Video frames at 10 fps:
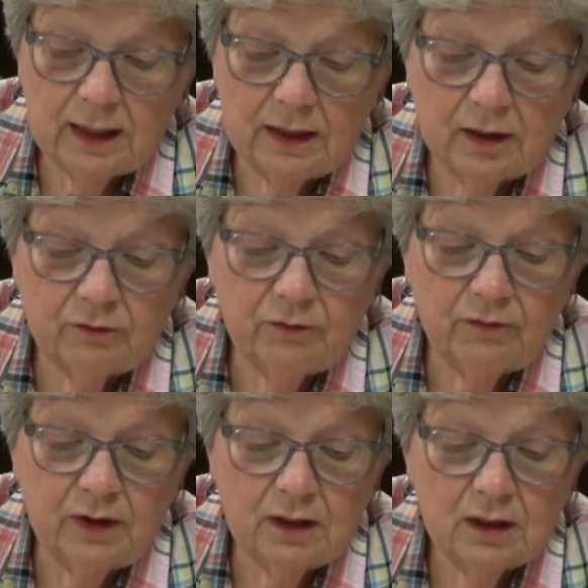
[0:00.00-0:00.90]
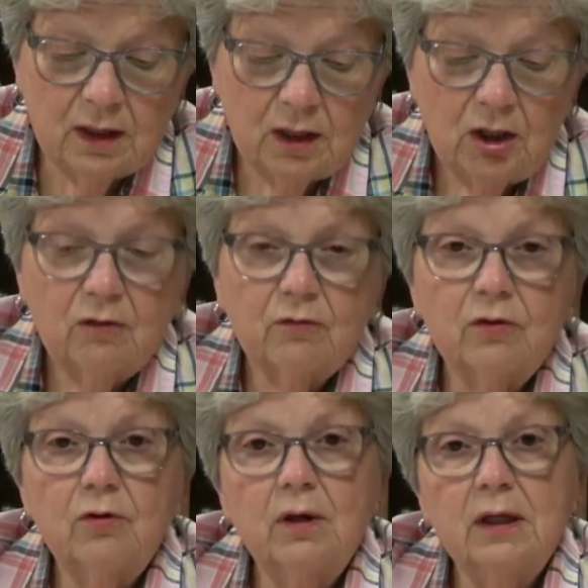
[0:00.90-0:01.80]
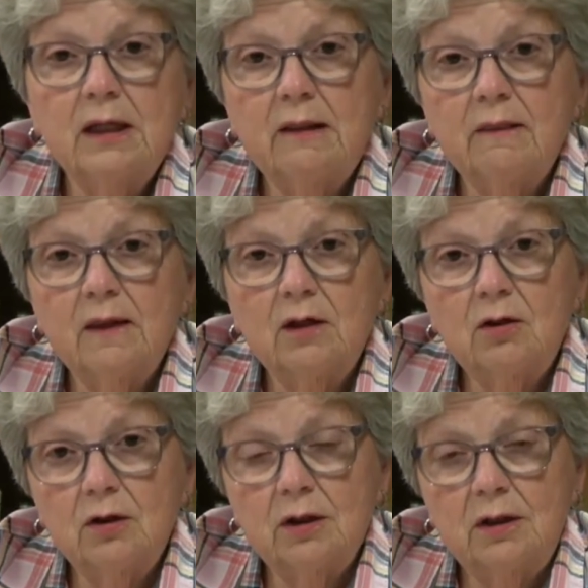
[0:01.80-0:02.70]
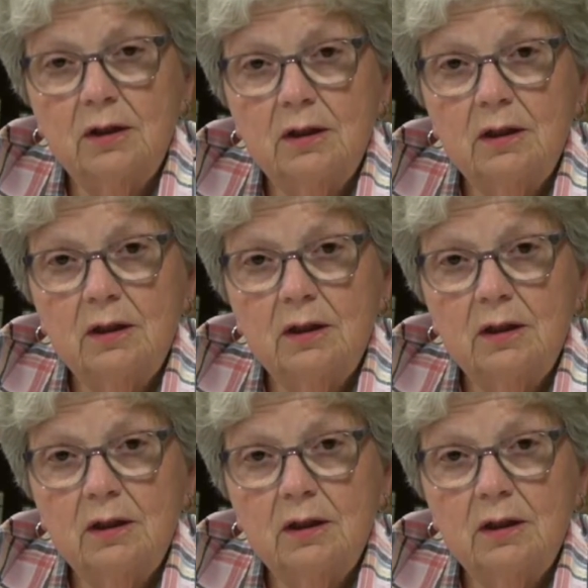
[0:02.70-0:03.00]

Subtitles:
and unfit for doing anything good.